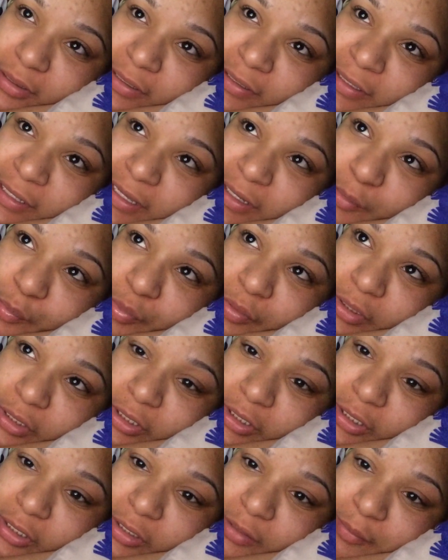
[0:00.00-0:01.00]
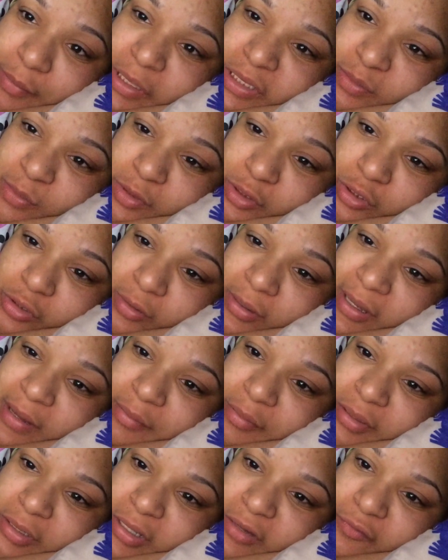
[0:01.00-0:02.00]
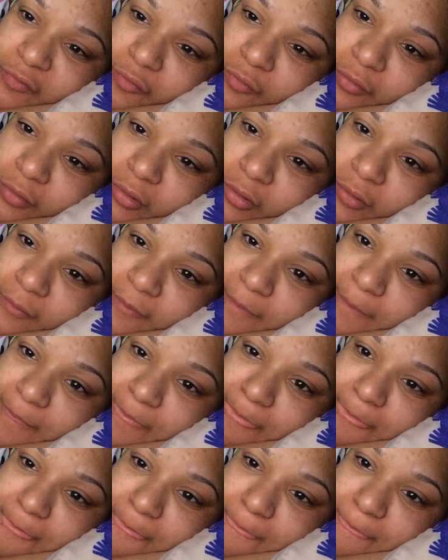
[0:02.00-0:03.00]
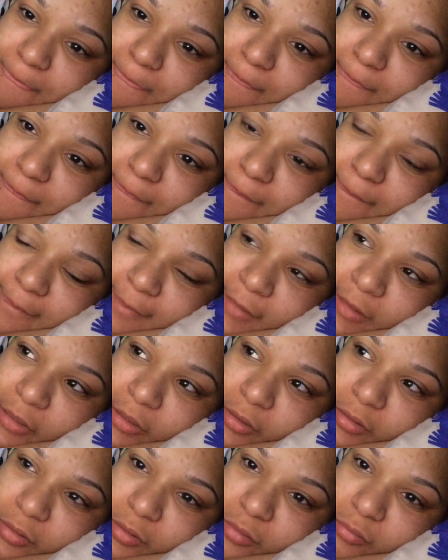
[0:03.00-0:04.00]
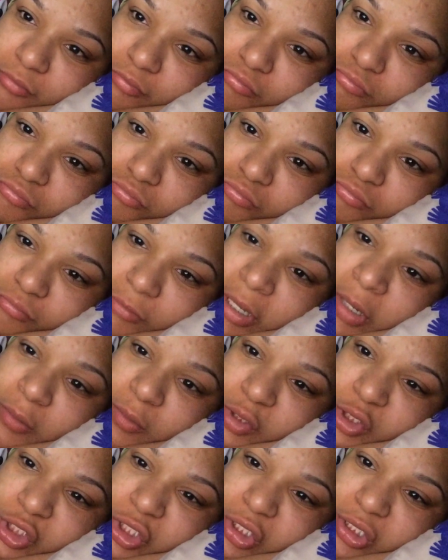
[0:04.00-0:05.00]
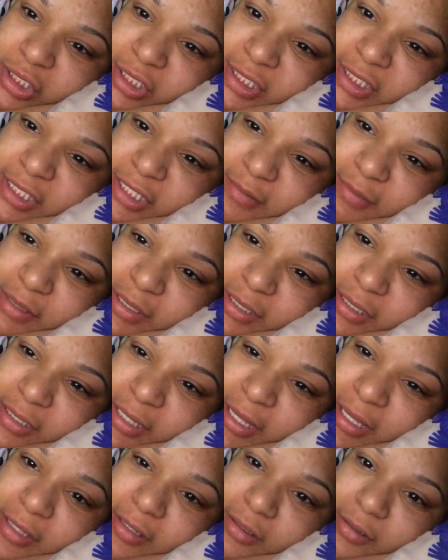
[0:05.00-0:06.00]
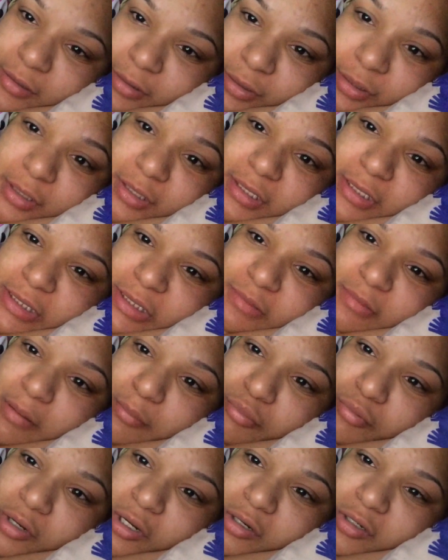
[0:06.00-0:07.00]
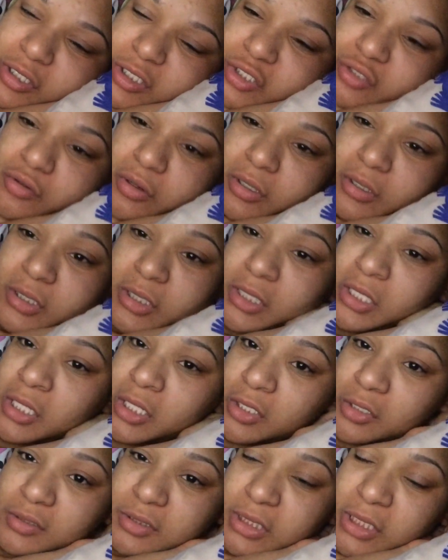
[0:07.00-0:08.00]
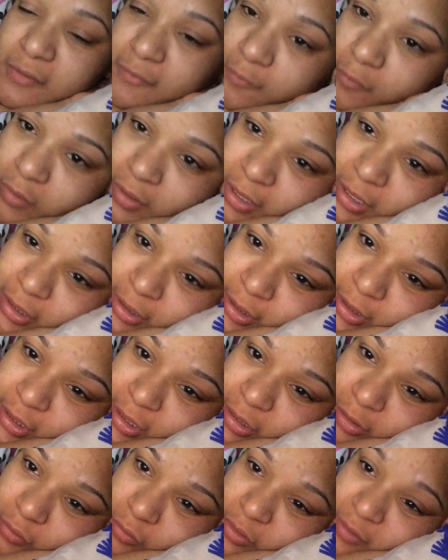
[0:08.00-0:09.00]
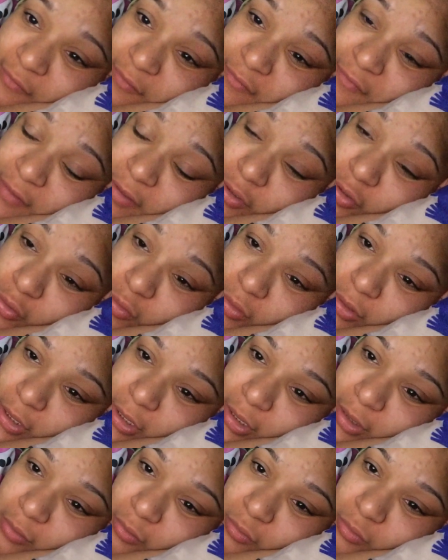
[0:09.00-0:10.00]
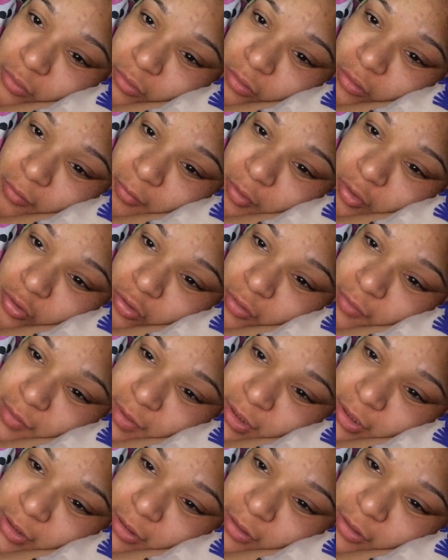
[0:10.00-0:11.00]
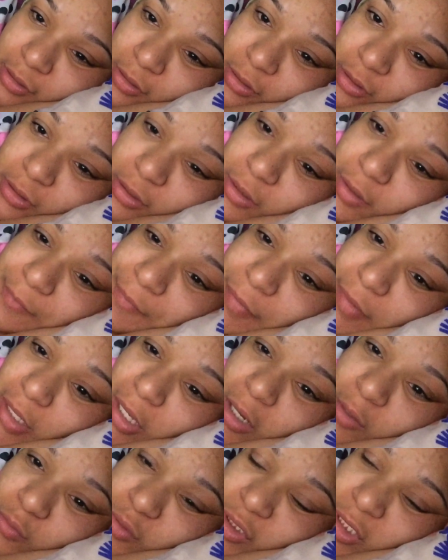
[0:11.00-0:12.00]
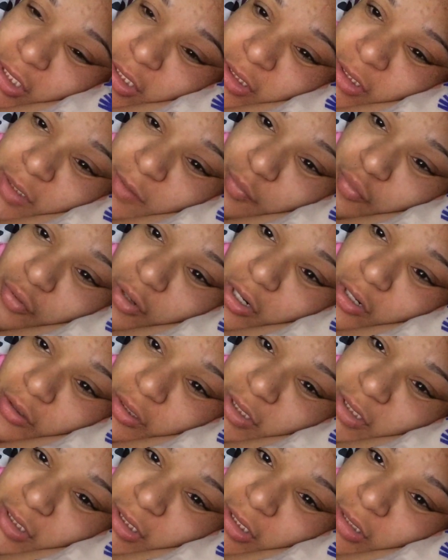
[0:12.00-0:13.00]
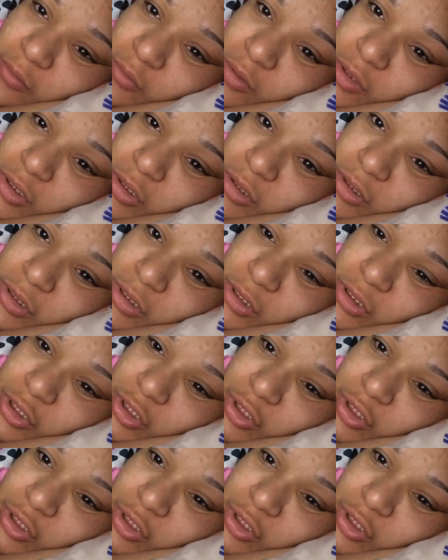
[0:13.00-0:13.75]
and like putting it up makes me so happy. Like, for real. Like, I want y'all to see me, like, see my progress throughout the years, even when I get out, even if I don't get out, darn me, you know what I'm saying? I want y'all to see the progress, and I want y'all to see